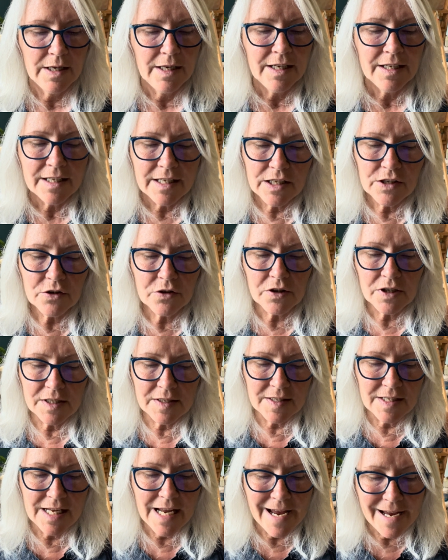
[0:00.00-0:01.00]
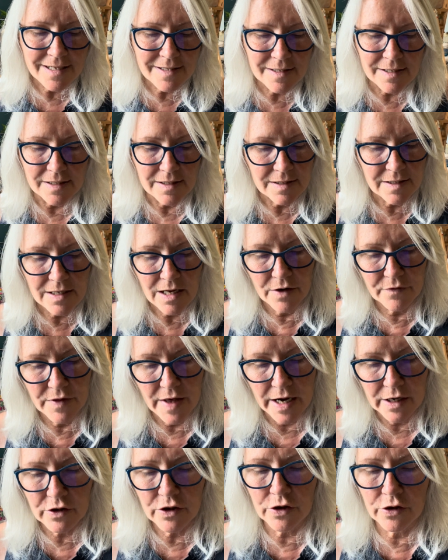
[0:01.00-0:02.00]
Here is the essence of
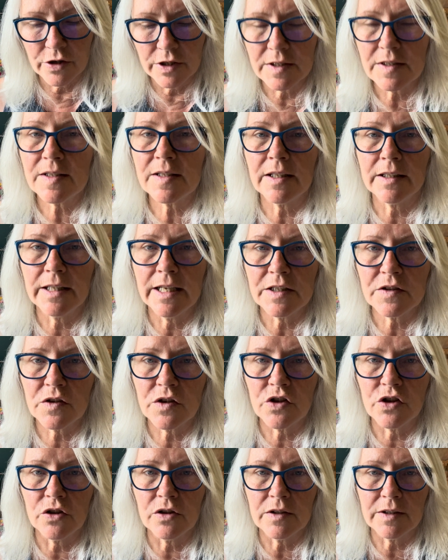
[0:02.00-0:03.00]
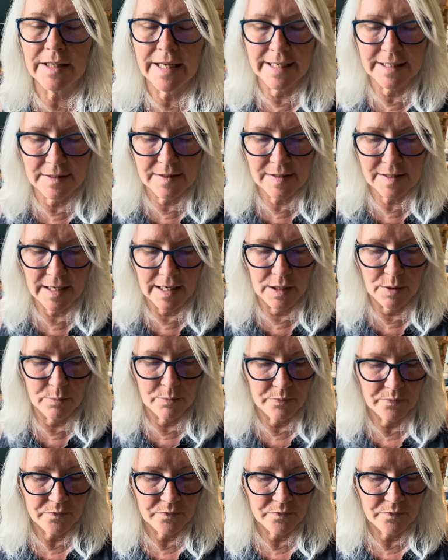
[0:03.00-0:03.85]
that current celestial landscape.